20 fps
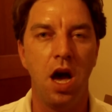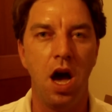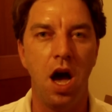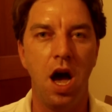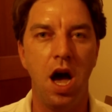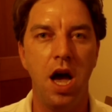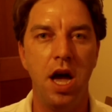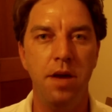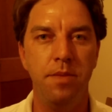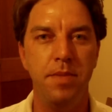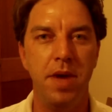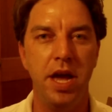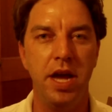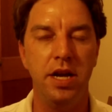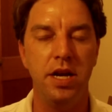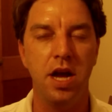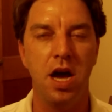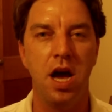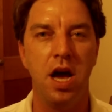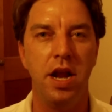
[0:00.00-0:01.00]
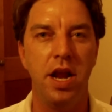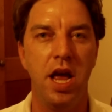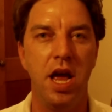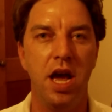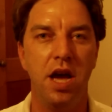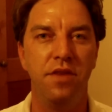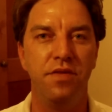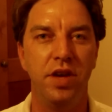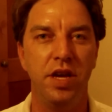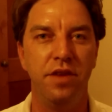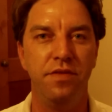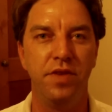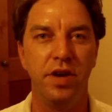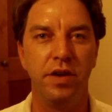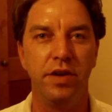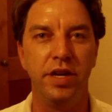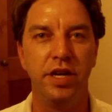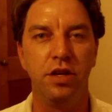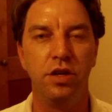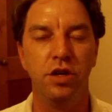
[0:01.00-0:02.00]
I may not have a
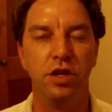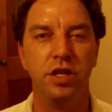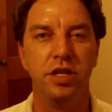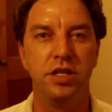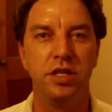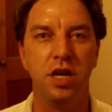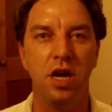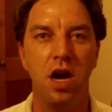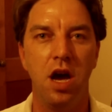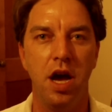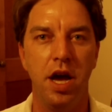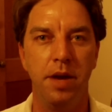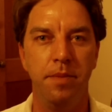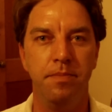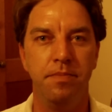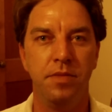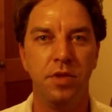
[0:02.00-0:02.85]
very good time.